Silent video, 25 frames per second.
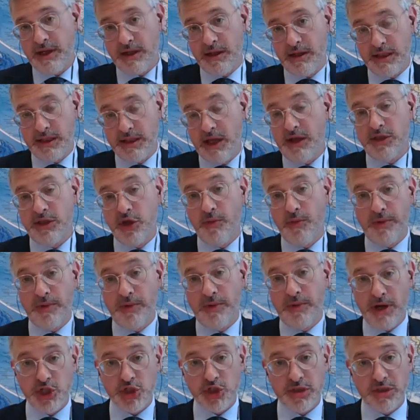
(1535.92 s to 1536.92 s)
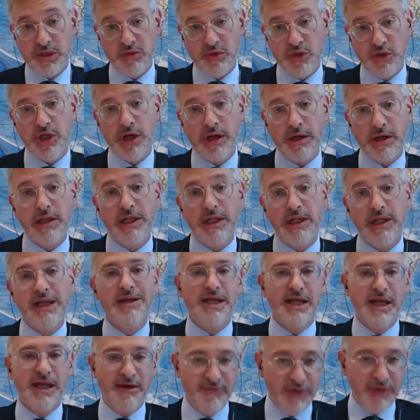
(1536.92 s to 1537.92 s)
the operations which are
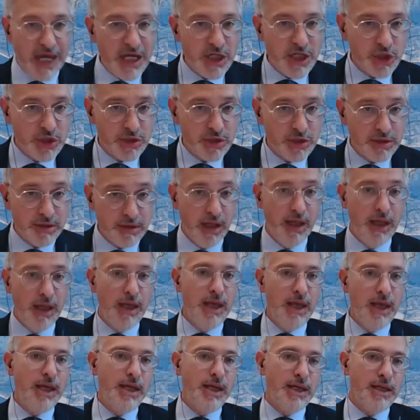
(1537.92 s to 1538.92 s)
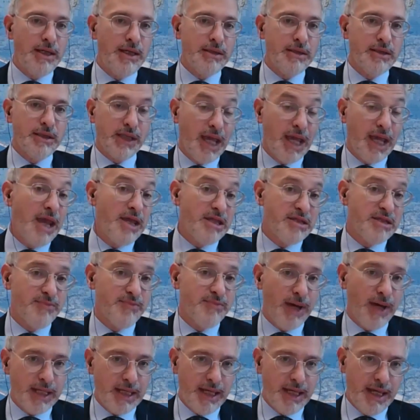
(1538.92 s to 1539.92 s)
clearly aviation in case
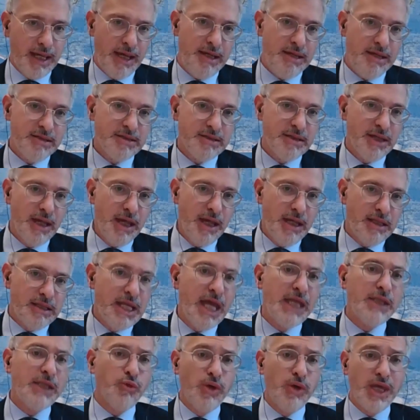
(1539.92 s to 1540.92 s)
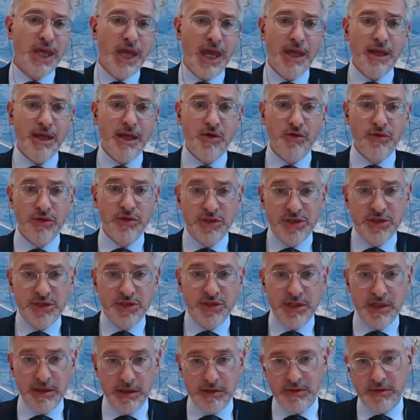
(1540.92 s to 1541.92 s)
by case. Then we can
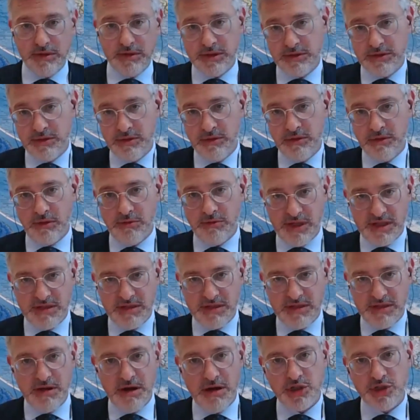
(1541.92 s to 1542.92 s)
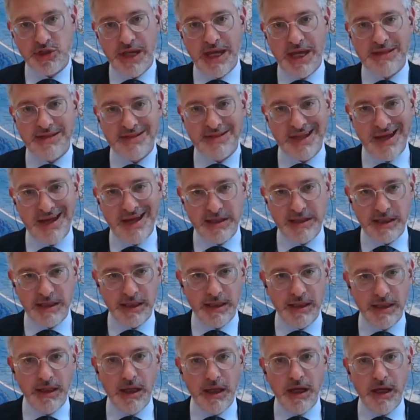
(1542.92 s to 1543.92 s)
continue to research and
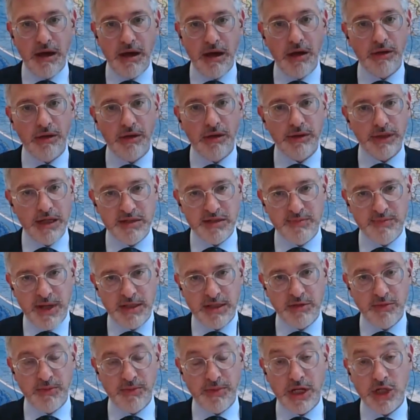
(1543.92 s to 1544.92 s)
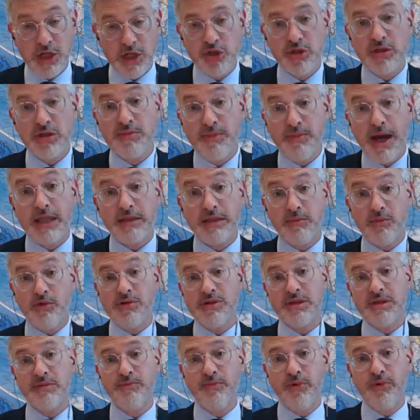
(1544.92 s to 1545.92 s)
study on aerospace operations, but
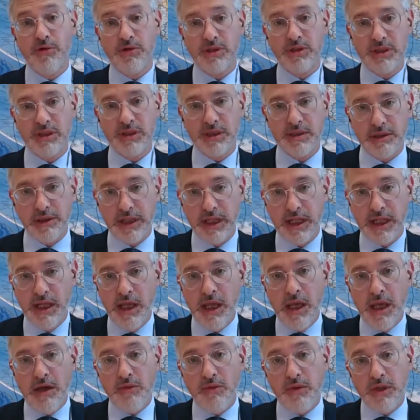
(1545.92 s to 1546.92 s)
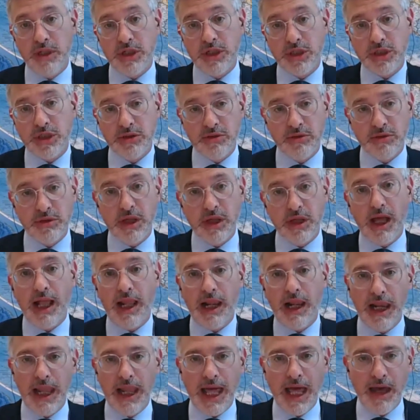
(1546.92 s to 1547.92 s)
most importantly, we should
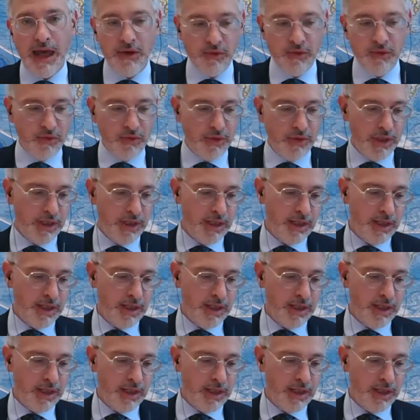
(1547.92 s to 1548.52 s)
allow